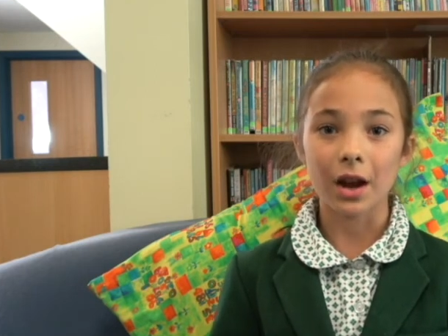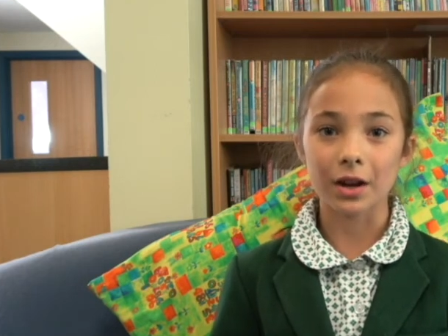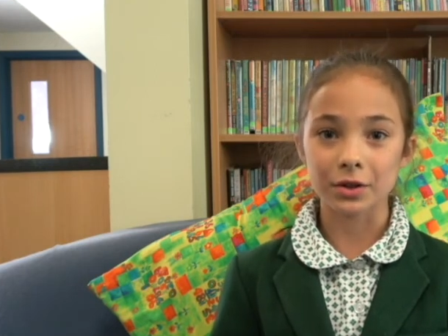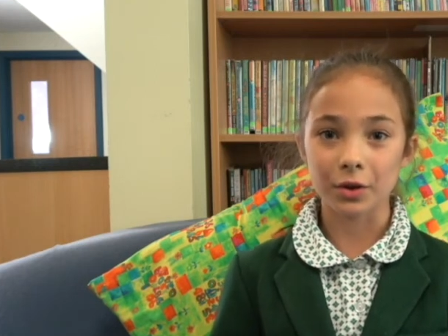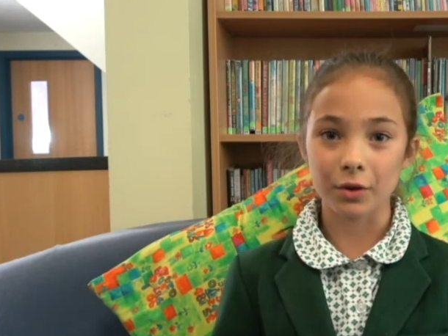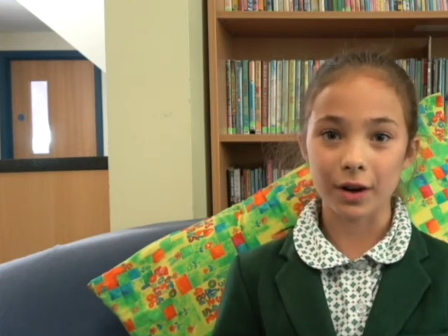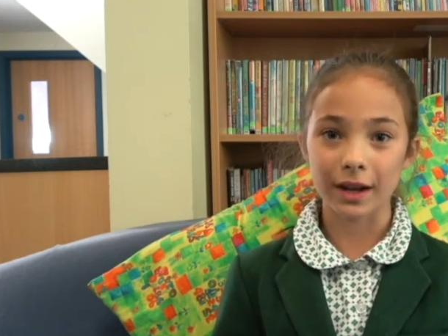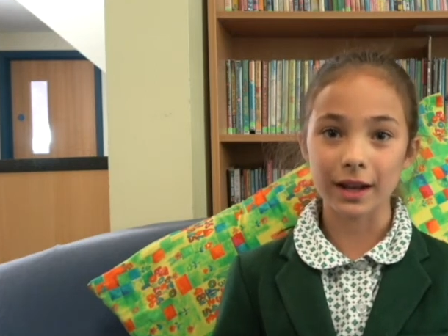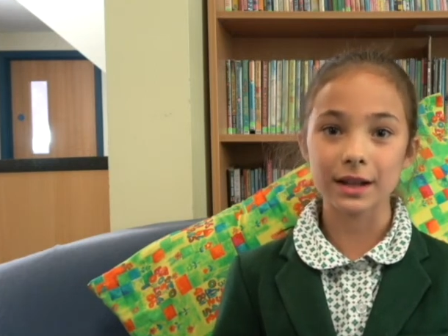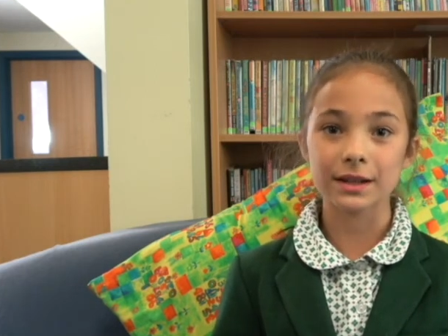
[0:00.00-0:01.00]
I do
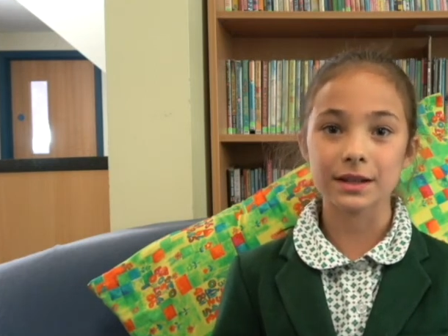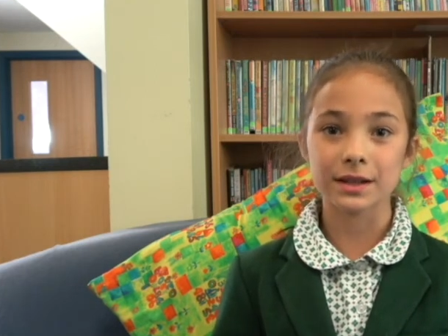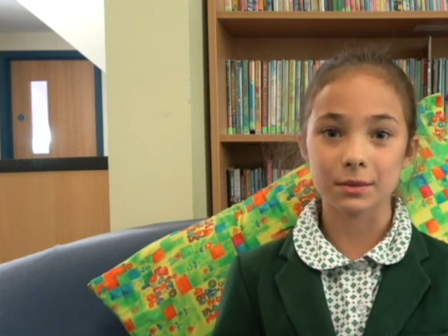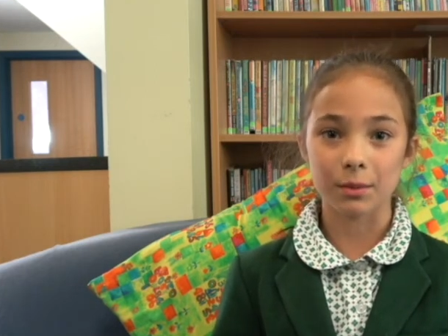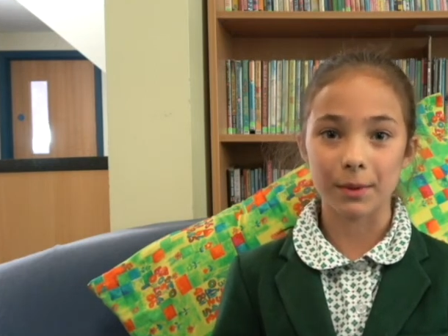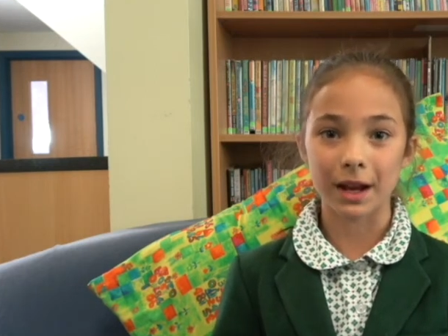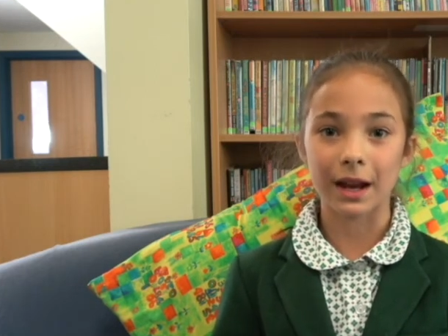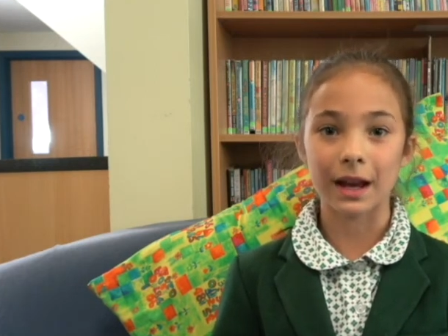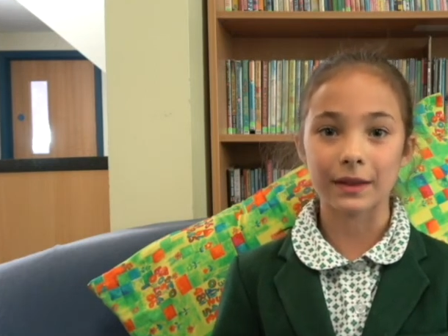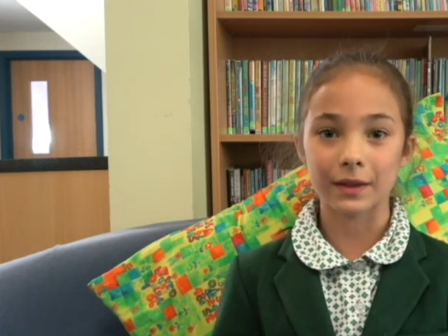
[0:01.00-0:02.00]
cricket,
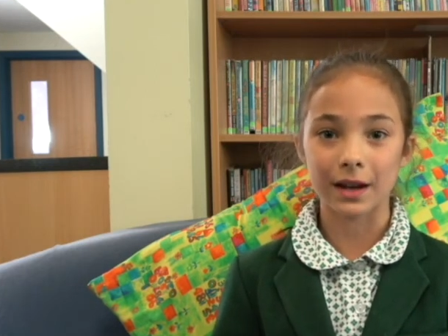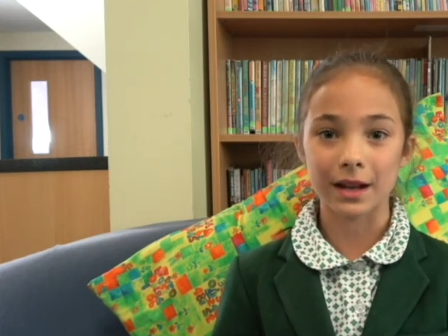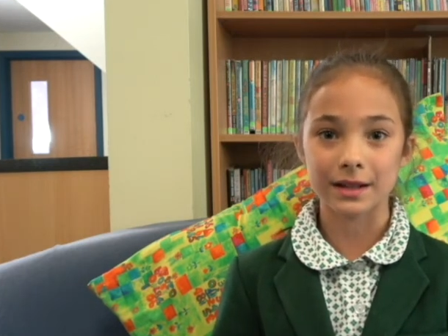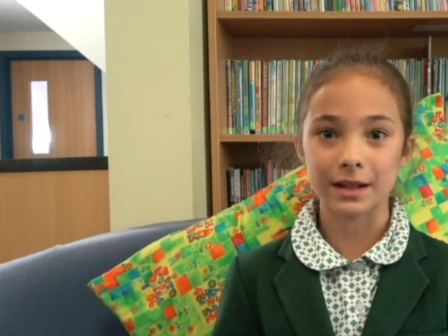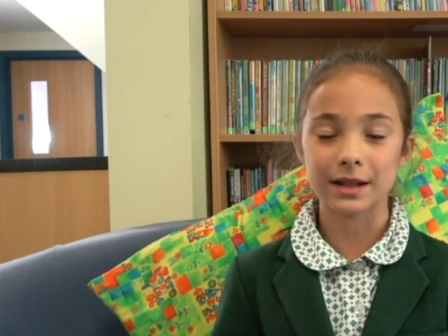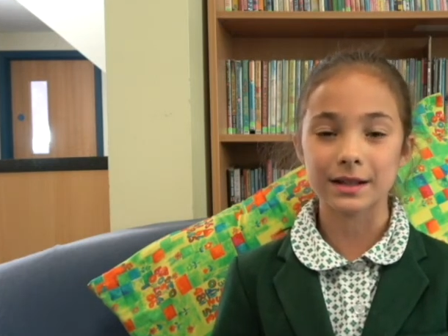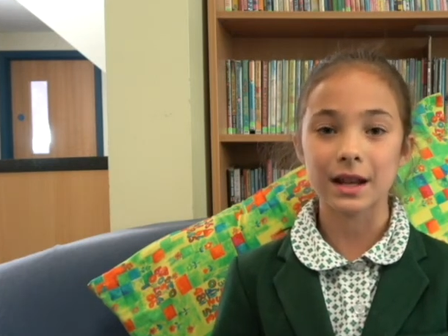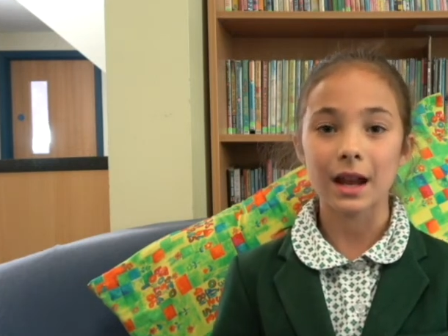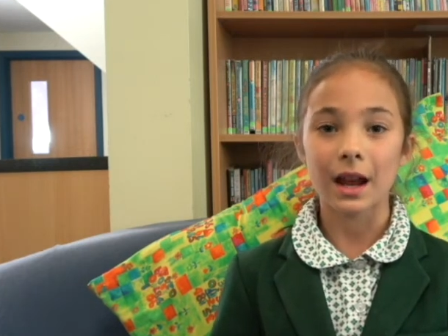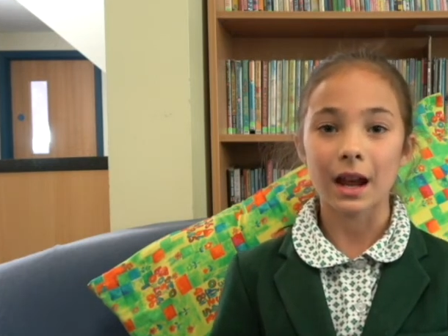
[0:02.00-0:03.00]
swimming, athletics,
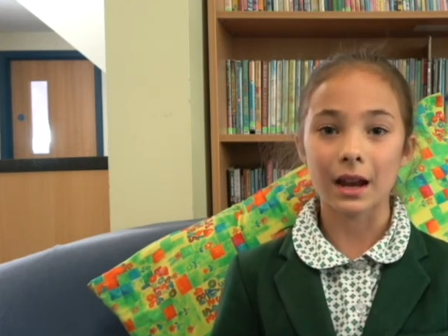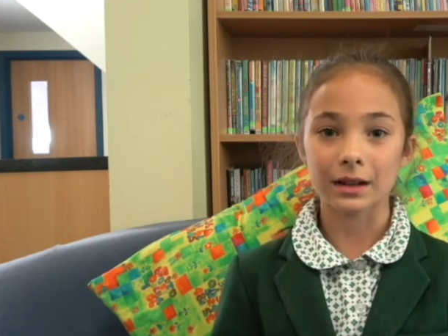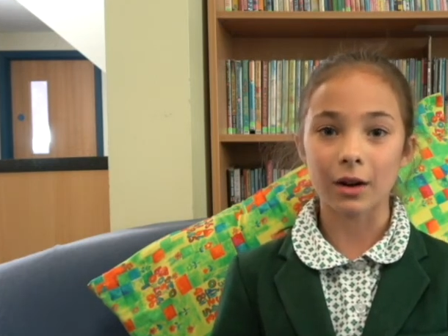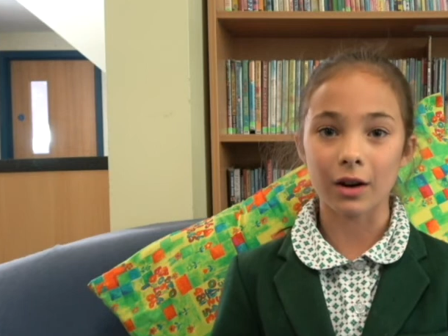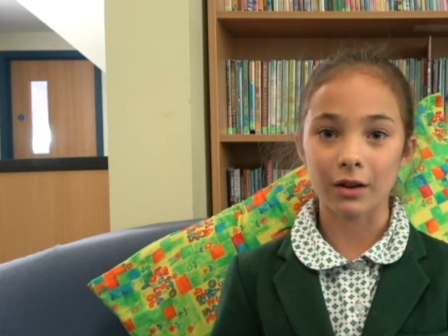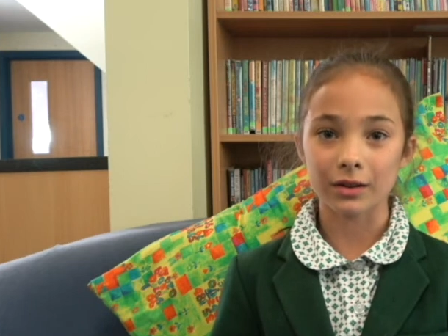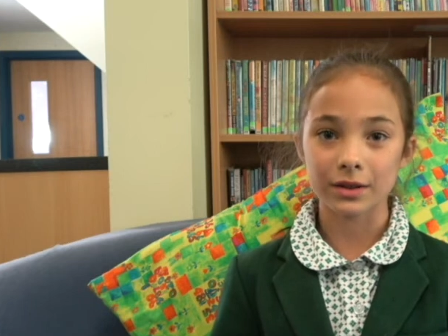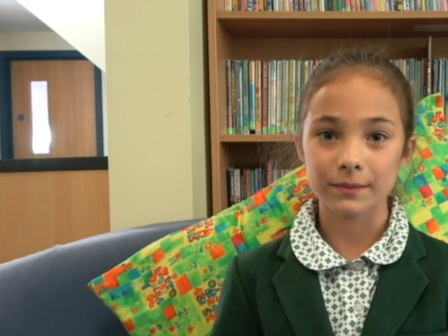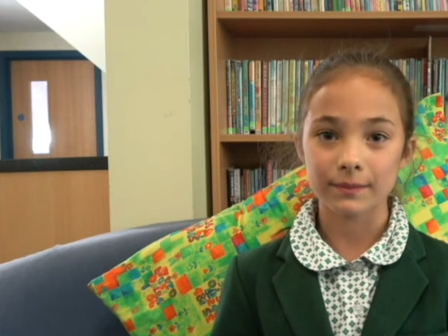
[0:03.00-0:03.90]
and art.